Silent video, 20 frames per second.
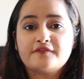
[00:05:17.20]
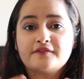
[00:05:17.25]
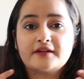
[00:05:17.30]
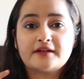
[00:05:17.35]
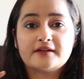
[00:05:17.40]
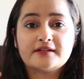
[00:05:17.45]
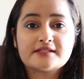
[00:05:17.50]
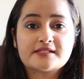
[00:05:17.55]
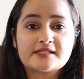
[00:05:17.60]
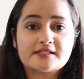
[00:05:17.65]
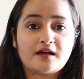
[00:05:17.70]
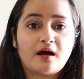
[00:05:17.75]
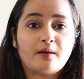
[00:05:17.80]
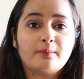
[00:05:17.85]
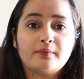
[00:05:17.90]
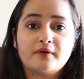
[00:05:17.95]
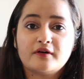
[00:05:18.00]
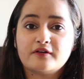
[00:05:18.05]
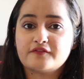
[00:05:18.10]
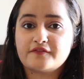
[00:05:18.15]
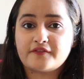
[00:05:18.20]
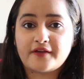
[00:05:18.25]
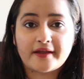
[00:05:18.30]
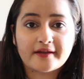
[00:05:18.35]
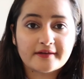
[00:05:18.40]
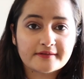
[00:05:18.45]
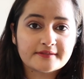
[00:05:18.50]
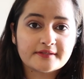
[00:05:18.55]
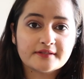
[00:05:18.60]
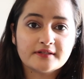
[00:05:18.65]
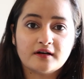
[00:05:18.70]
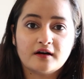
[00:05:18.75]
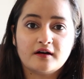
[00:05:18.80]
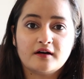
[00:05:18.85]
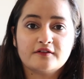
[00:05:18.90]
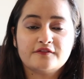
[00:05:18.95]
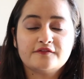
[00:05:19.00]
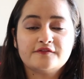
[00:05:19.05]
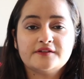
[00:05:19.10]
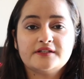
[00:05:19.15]
insta perfect
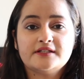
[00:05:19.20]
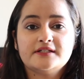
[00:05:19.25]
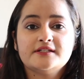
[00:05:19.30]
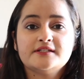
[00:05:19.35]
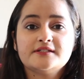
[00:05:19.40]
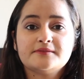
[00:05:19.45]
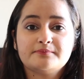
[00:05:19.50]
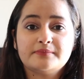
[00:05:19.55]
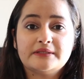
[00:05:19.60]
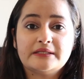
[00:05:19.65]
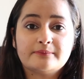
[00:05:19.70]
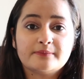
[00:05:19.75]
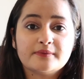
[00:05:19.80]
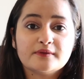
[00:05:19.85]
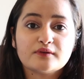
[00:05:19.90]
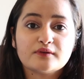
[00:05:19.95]
feed people